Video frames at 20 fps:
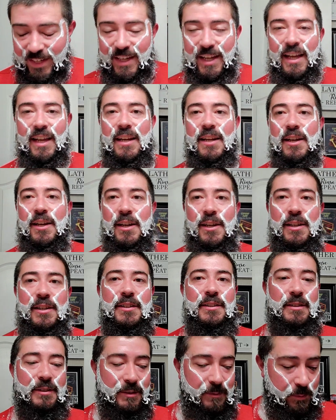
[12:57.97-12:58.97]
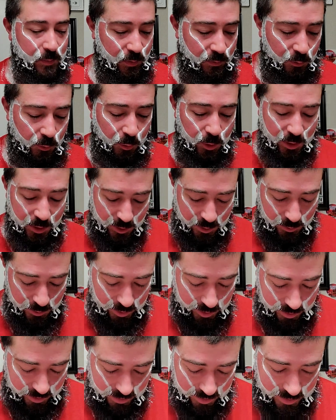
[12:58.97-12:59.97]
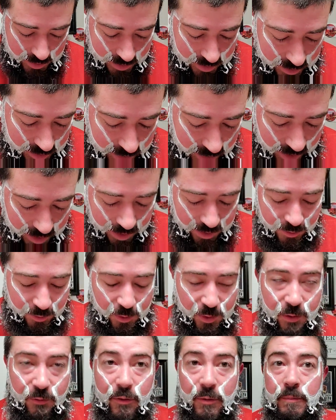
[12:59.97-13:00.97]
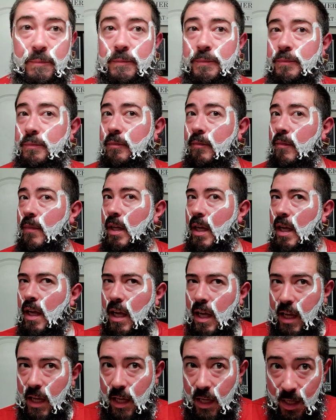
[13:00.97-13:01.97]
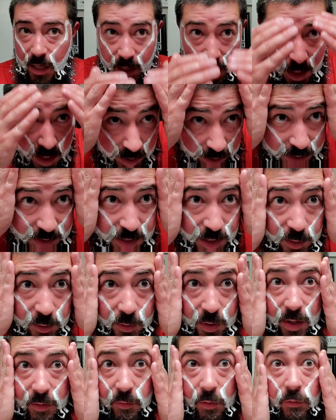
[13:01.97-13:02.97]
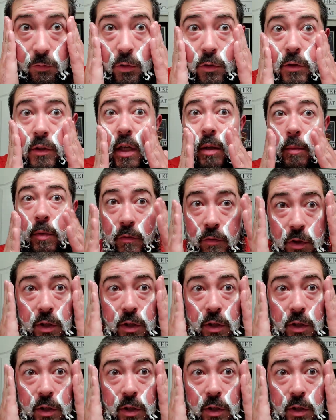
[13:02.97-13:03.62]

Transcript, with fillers: and uh, before you knew it, I had all of them. Uh, I guess I don't have a full tub of